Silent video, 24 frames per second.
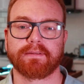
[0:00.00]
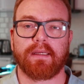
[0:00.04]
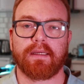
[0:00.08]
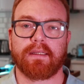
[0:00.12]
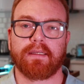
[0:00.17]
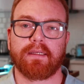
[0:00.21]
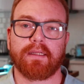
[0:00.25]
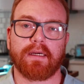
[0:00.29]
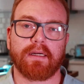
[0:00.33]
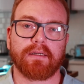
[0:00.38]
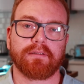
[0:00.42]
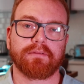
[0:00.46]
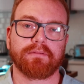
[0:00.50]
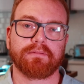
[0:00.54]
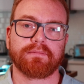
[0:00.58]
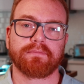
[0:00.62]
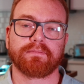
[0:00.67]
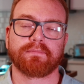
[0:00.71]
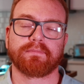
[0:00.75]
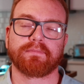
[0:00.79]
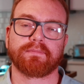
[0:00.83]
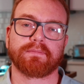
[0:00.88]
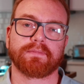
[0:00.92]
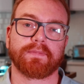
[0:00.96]
And now
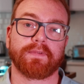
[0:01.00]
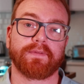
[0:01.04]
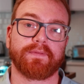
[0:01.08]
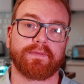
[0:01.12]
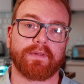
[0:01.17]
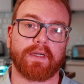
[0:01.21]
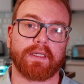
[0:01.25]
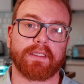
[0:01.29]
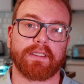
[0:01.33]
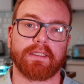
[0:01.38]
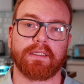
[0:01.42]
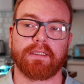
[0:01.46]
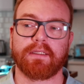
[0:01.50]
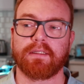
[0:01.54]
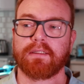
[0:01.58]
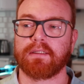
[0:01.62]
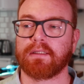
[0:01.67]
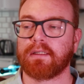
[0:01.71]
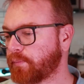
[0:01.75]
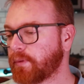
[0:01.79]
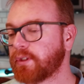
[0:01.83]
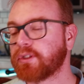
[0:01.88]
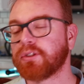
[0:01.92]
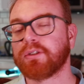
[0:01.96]
Finally,
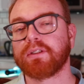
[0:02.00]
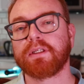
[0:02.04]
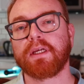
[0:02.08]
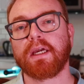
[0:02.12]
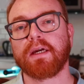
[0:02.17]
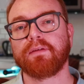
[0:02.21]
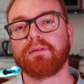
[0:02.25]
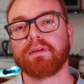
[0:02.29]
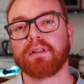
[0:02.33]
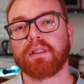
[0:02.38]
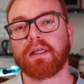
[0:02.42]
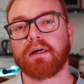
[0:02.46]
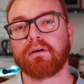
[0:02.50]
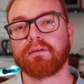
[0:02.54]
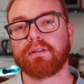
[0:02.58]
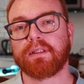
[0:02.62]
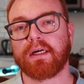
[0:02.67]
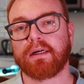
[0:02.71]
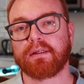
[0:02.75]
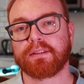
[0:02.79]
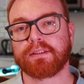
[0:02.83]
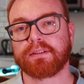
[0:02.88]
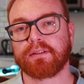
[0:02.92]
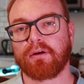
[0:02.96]
Midjourney have allowed
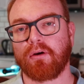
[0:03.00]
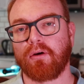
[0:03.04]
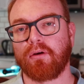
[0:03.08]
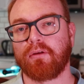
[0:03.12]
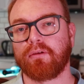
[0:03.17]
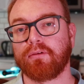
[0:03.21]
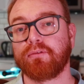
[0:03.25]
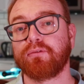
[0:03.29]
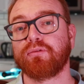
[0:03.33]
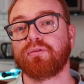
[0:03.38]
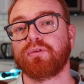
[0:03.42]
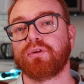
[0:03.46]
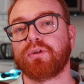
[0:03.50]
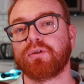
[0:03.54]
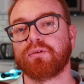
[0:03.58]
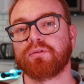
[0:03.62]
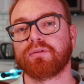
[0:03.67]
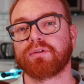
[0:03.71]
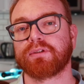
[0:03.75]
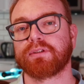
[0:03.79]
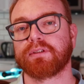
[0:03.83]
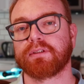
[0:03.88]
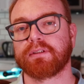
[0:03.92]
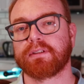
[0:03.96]
us all to
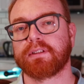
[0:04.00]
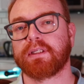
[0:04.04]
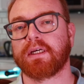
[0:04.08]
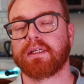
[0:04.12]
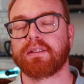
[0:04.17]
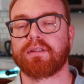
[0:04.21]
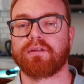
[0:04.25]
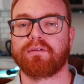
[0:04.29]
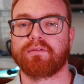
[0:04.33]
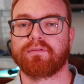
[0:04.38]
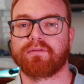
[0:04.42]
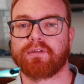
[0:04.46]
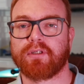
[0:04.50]
use that new